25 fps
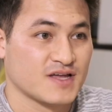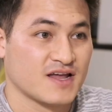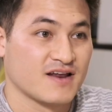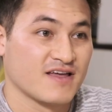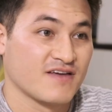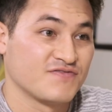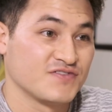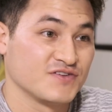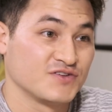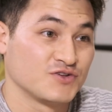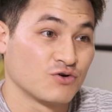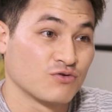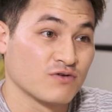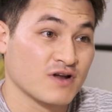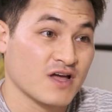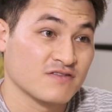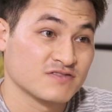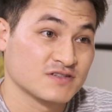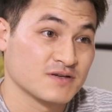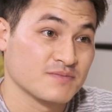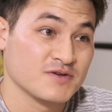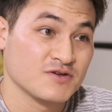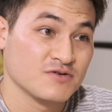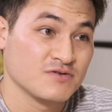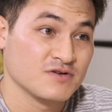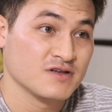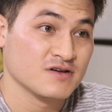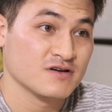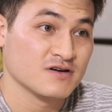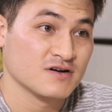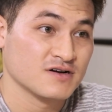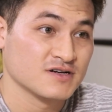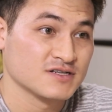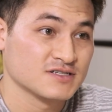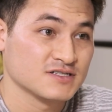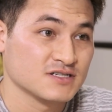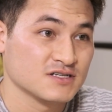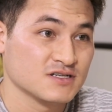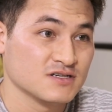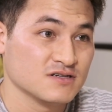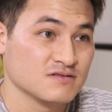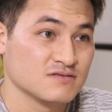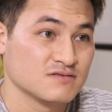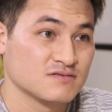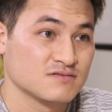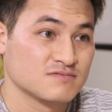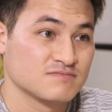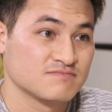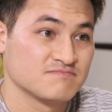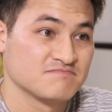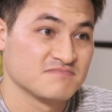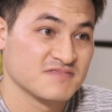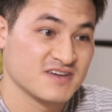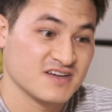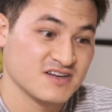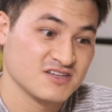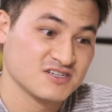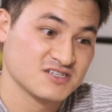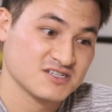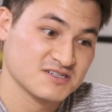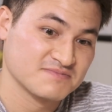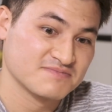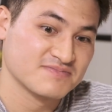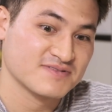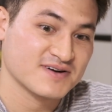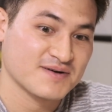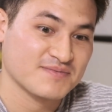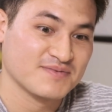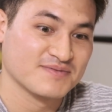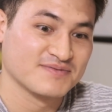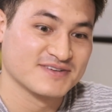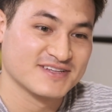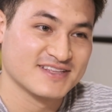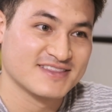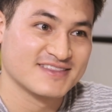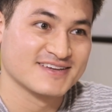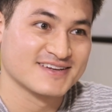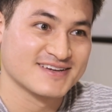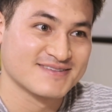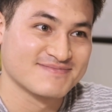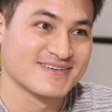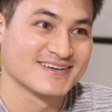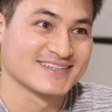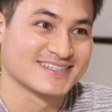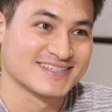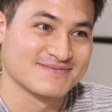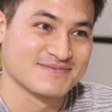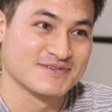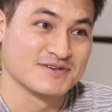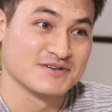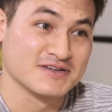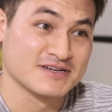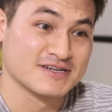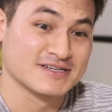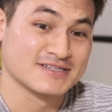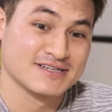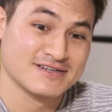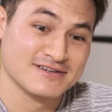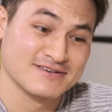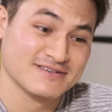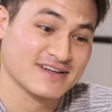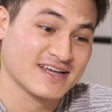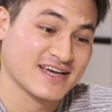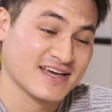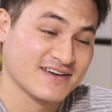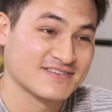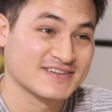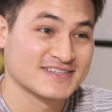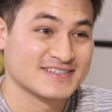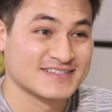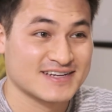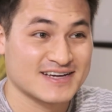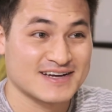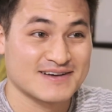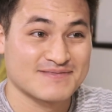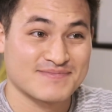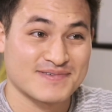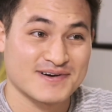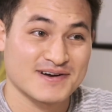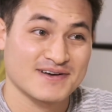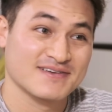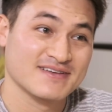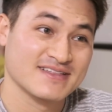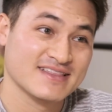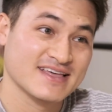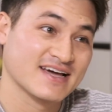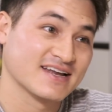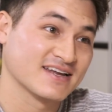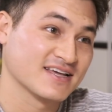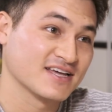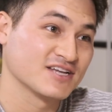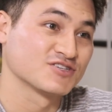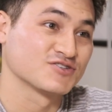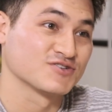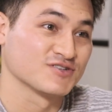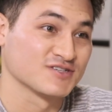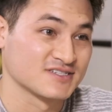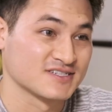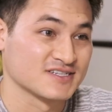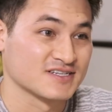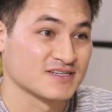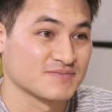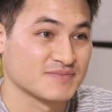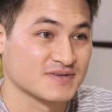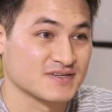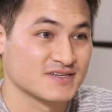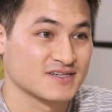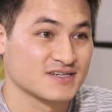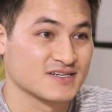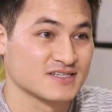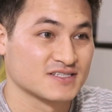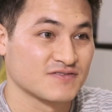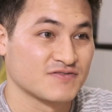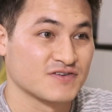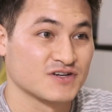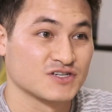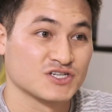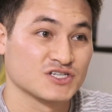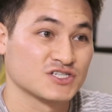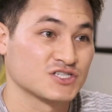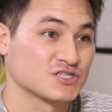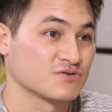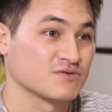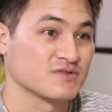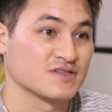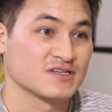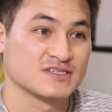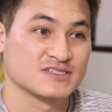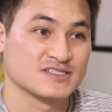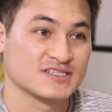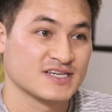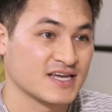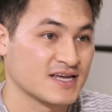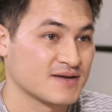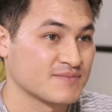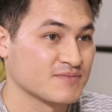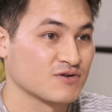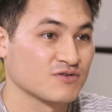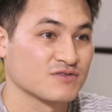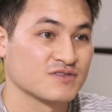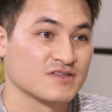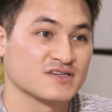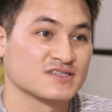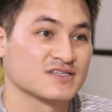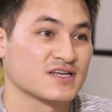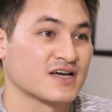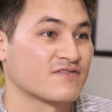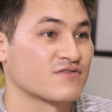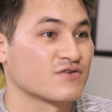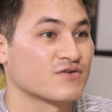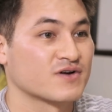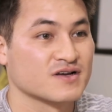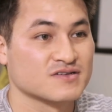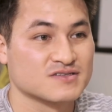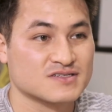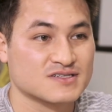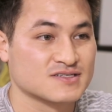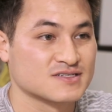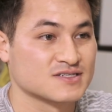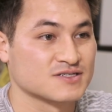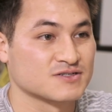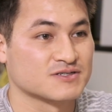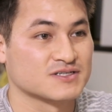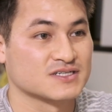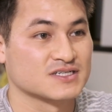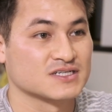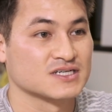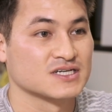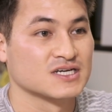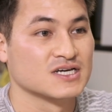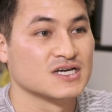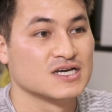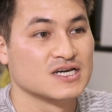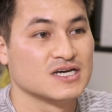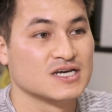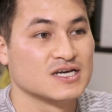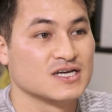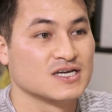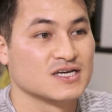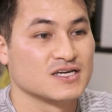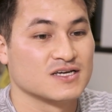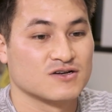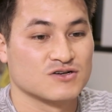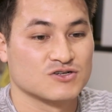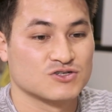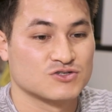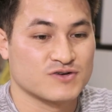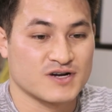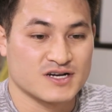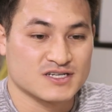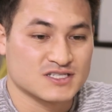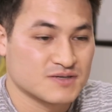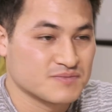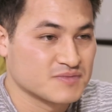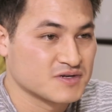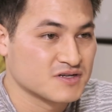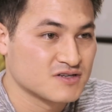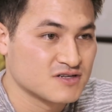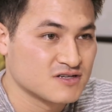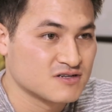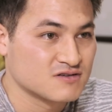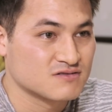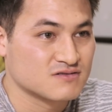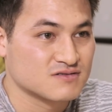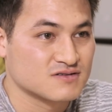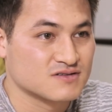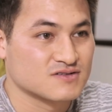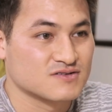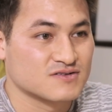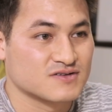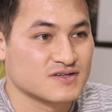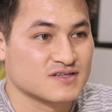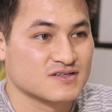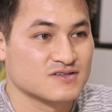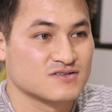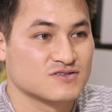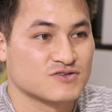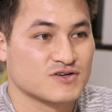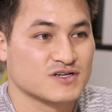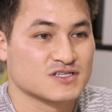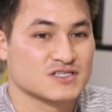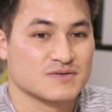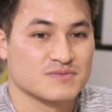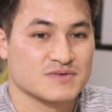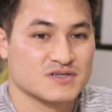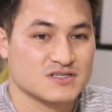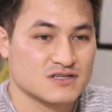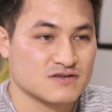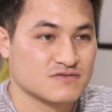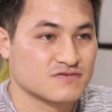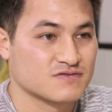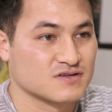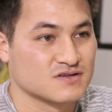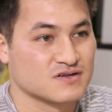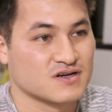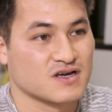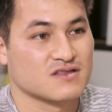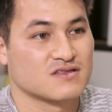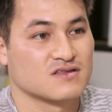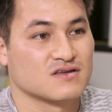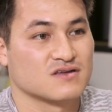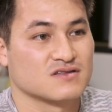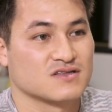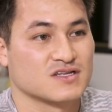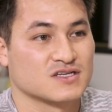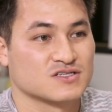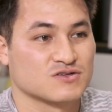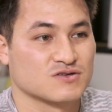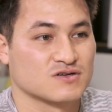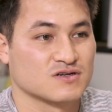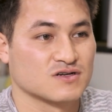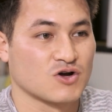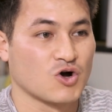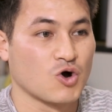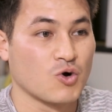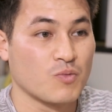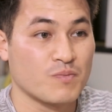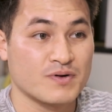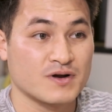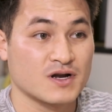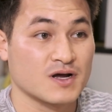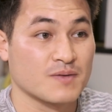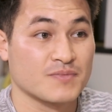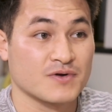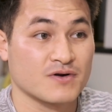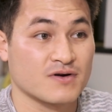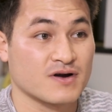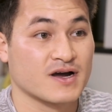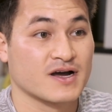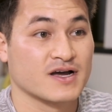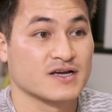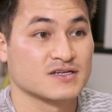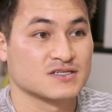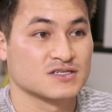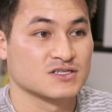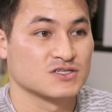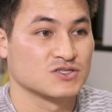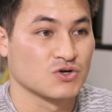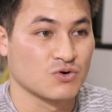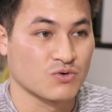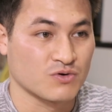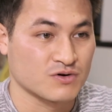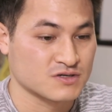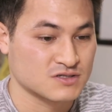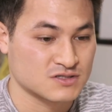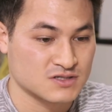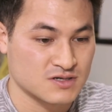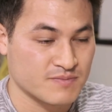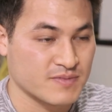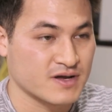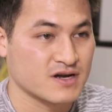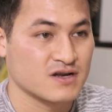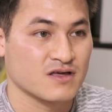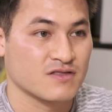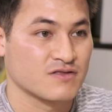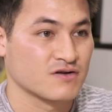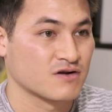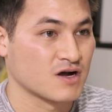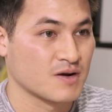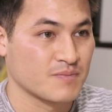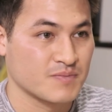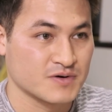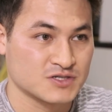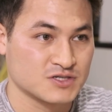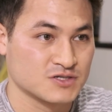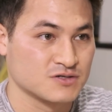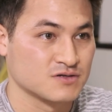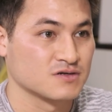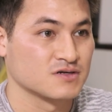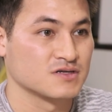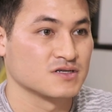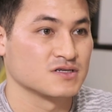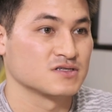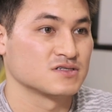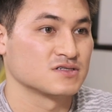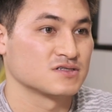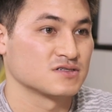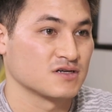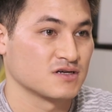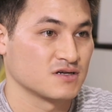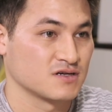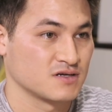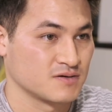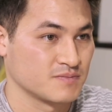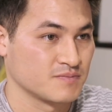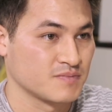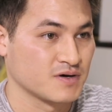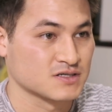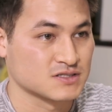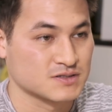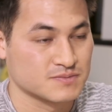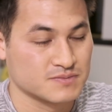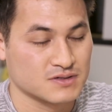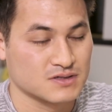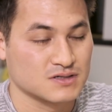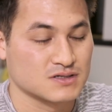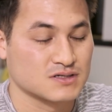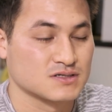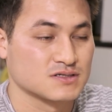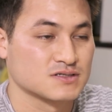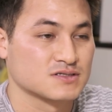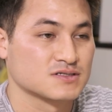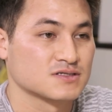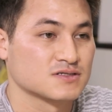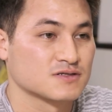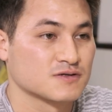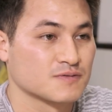And if you don't have something unique, honestly, then you should probably think about something unique, because then your life is not probably that interesting. Because if you're just doing the same old things that everyone else is doing, you know, try something new, right? Try something different. I think that's going to open up your eyes and doors to many other opportunities and possibilities.